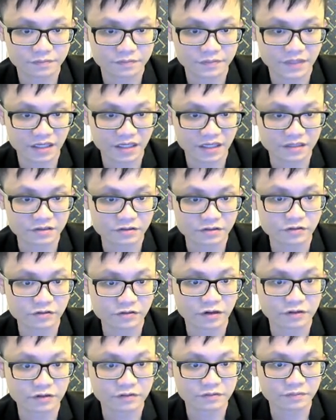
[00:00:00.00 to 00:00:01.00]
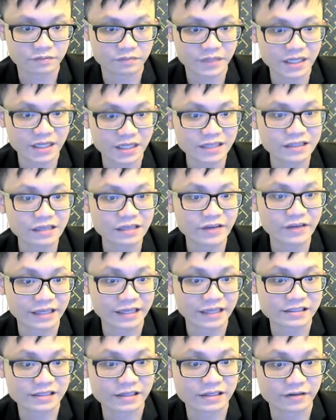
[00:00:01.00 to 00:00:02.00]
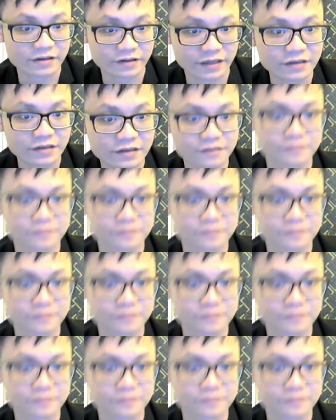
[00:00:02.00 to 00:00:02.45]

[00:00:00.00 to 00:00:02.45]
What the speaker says: and so on. Many things we can say. Okay.